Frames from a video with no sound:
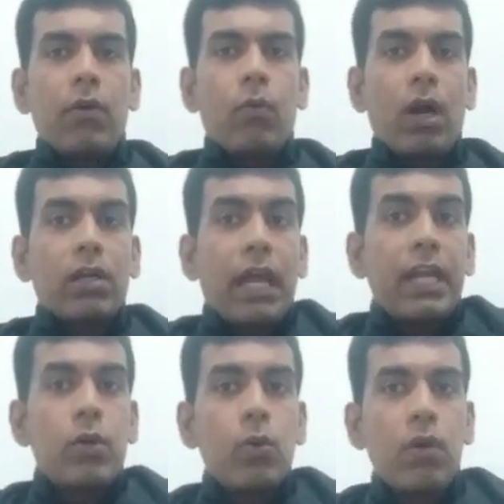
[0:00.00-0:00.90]
What
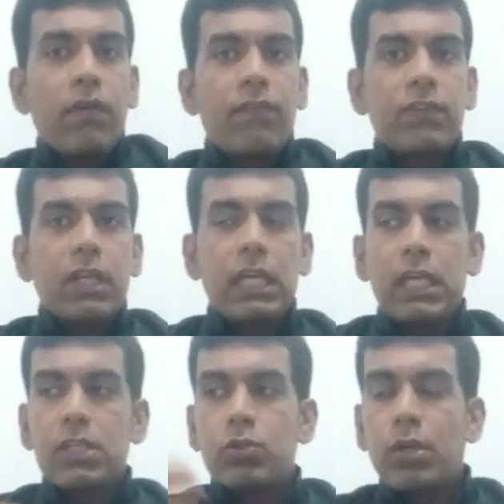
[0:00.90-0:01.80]
I do if
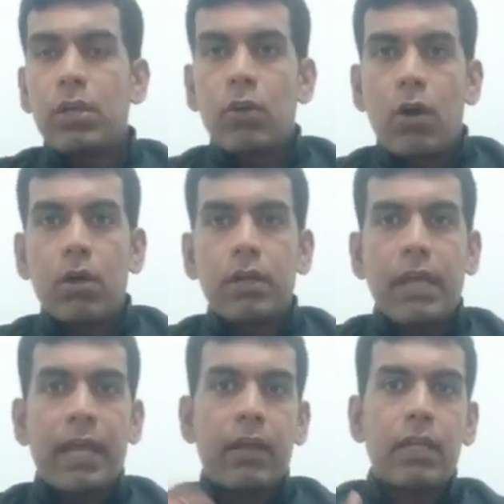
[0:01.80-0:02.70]
he is doing
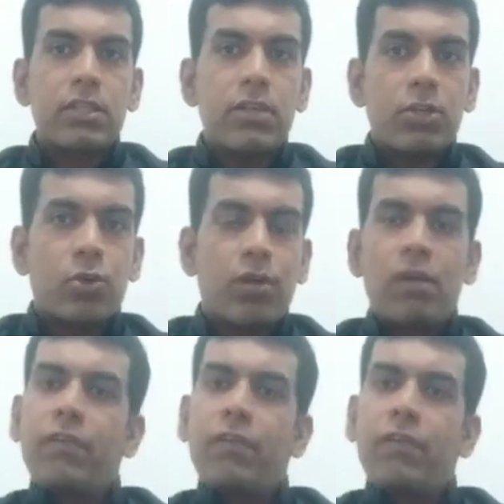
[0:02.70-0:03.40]
wrong, anger is natural.